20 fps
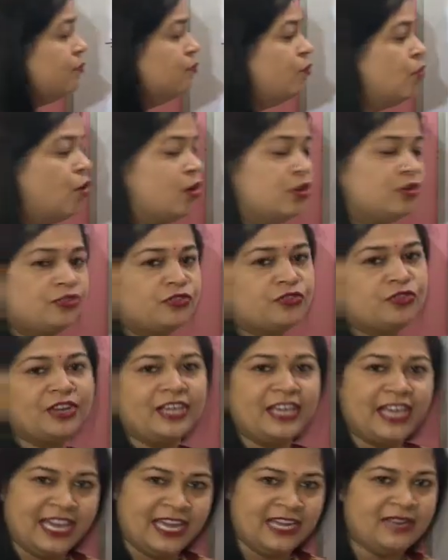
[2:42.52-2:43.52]
more
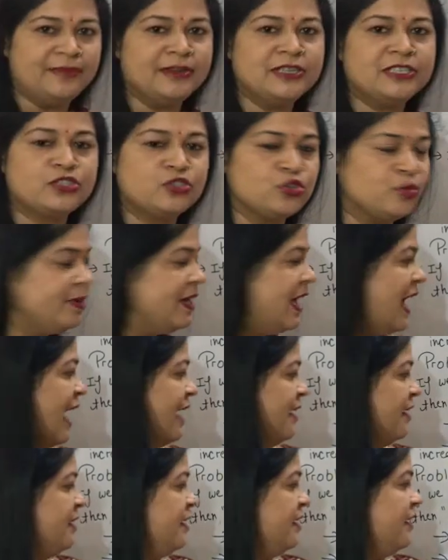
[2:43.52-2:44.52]
3 elements to be
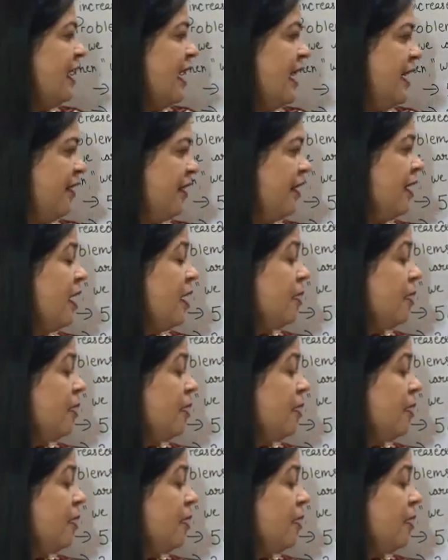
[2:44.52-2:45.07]
added in array,